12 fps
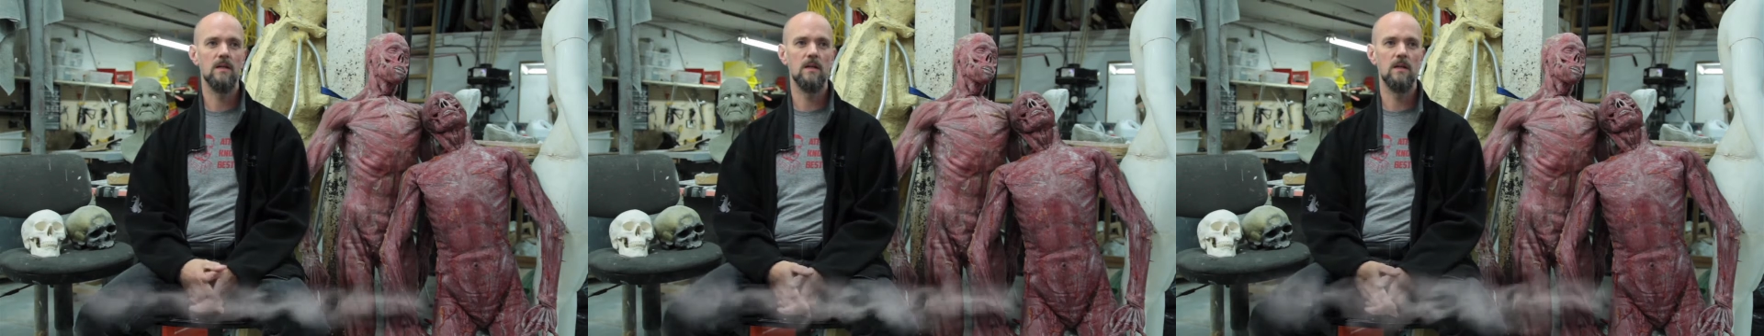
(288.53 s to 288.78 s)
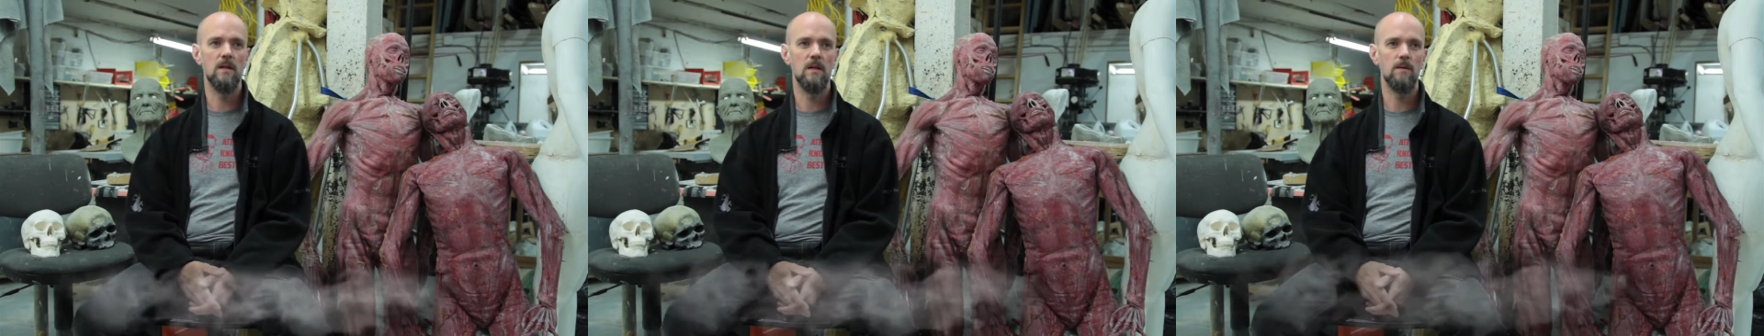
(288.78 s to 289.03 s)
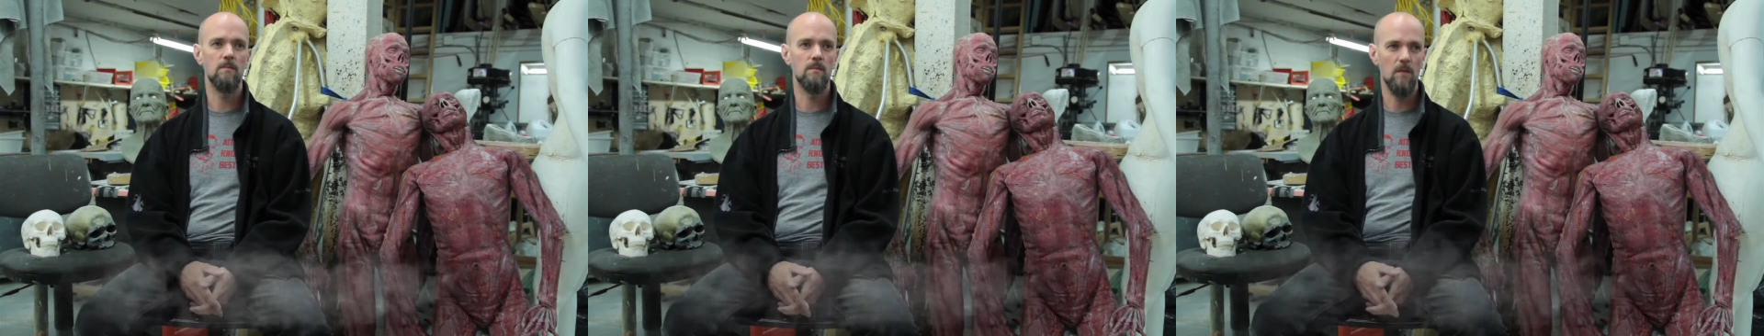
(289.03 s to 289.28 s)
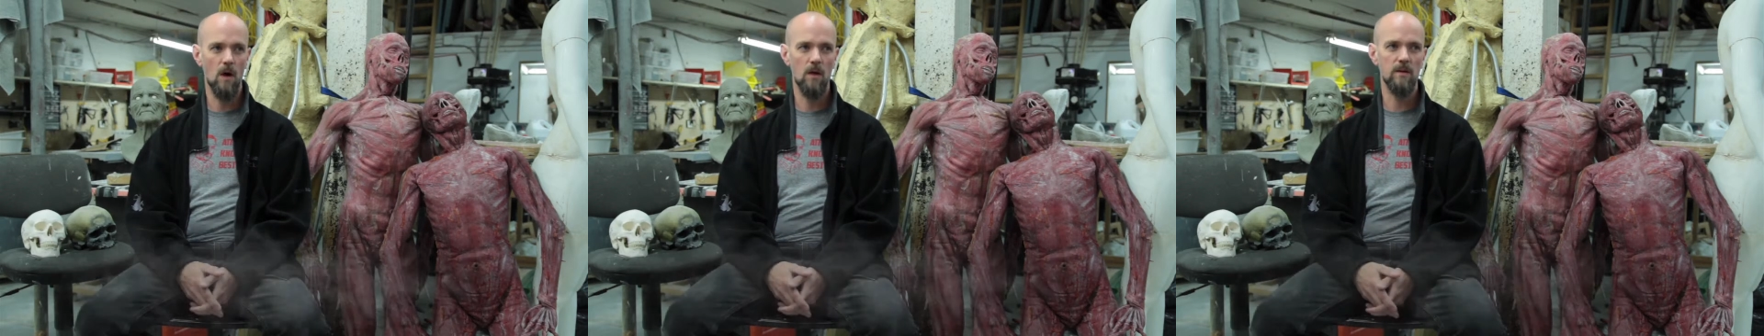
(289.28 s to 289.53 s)

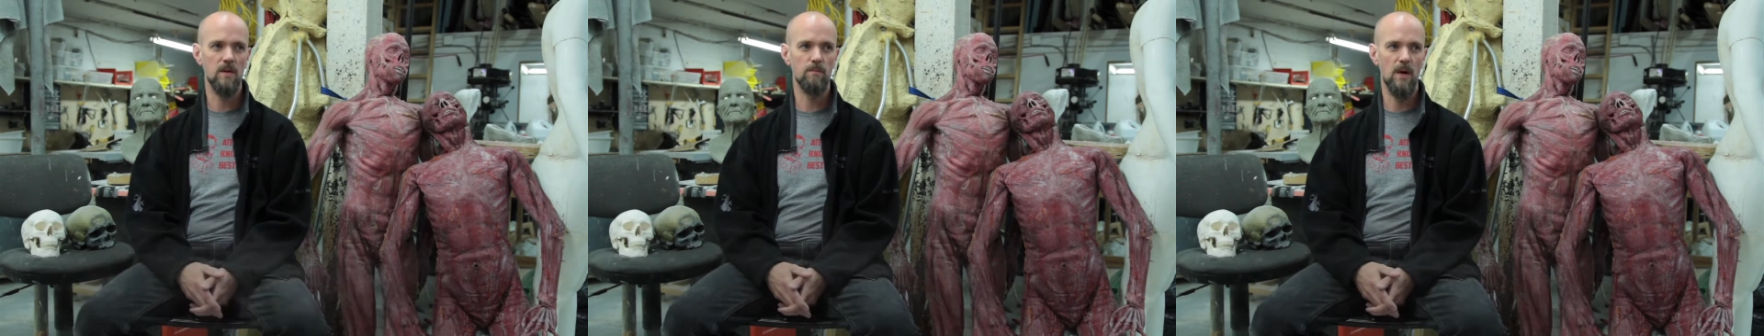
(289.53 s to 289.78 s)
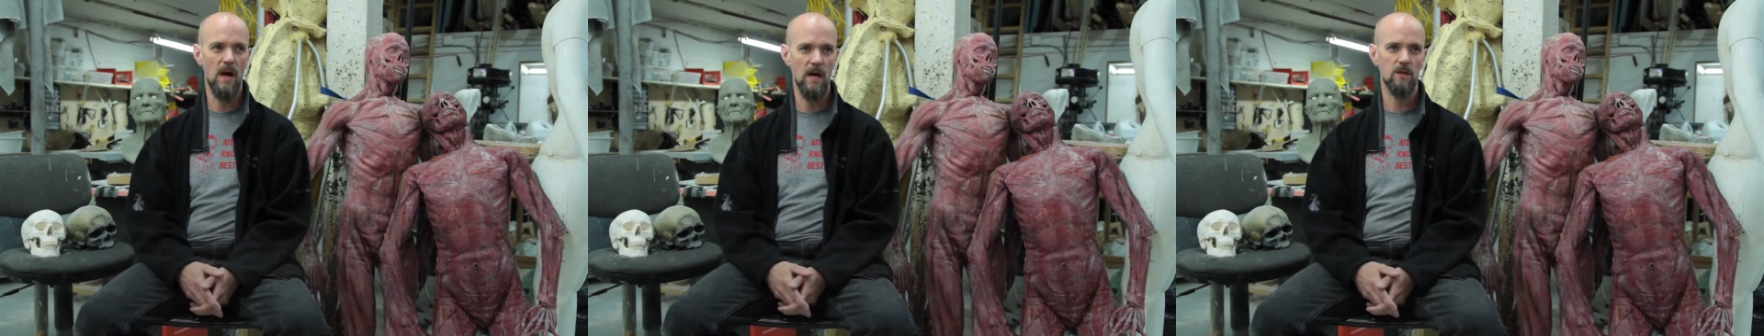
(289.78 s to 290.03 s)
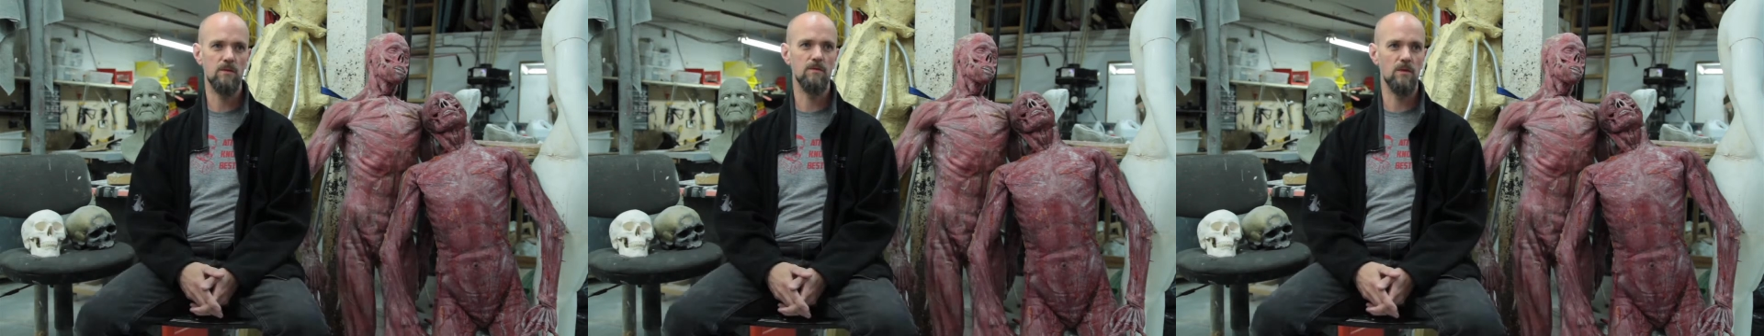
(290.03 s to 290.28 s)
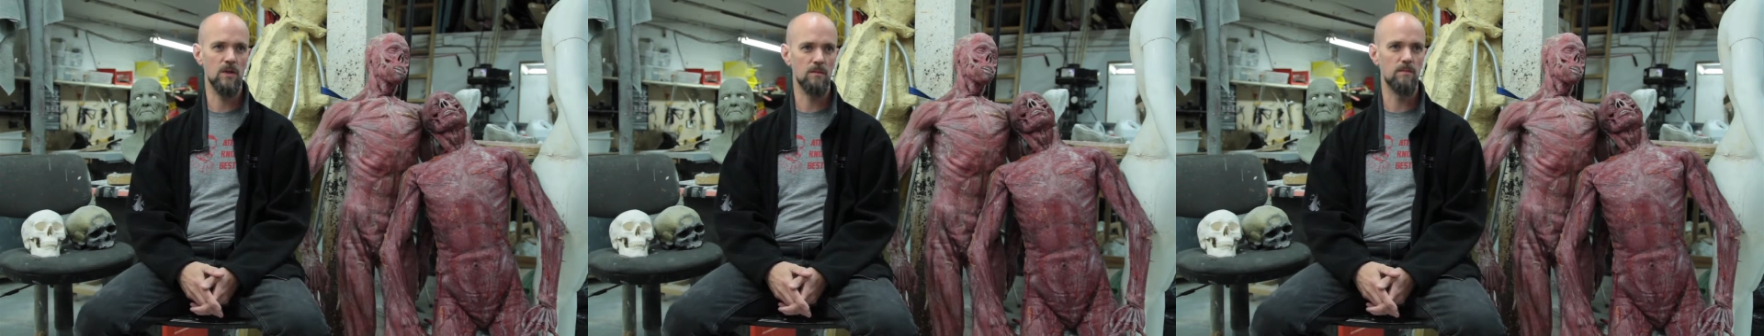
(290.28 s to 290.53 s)
All the impact
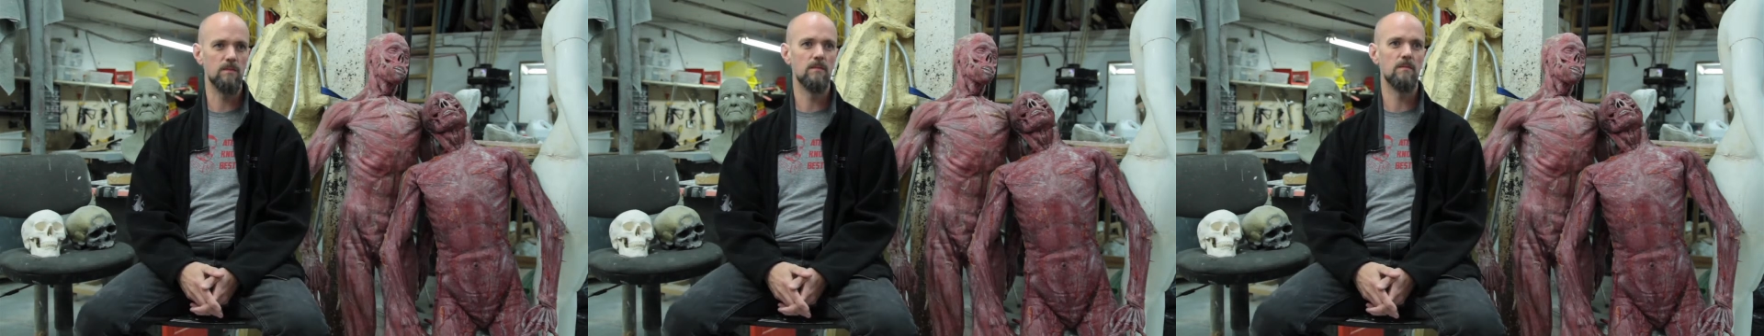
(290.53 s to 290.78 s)
for